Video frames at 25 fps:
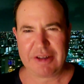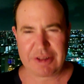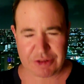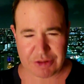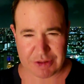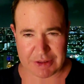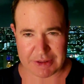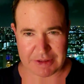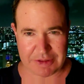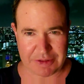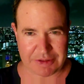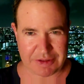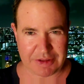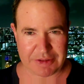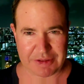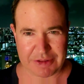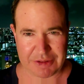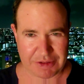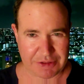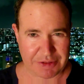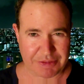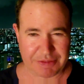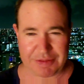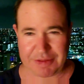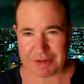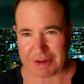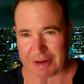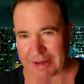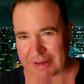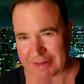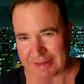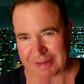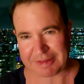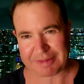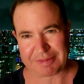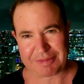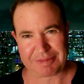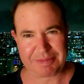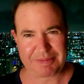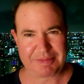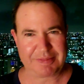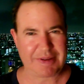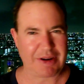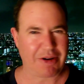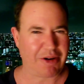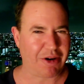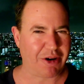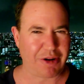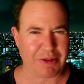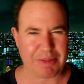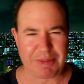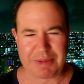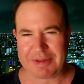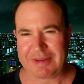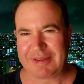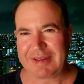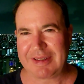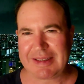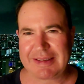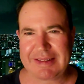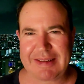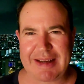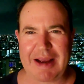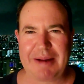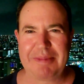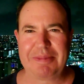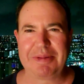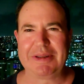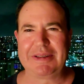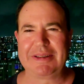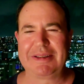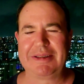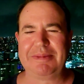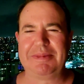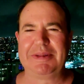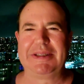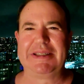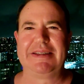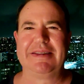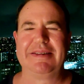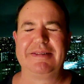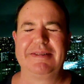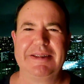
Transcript: triggers all sorts of thoughts of horrible things happening to me.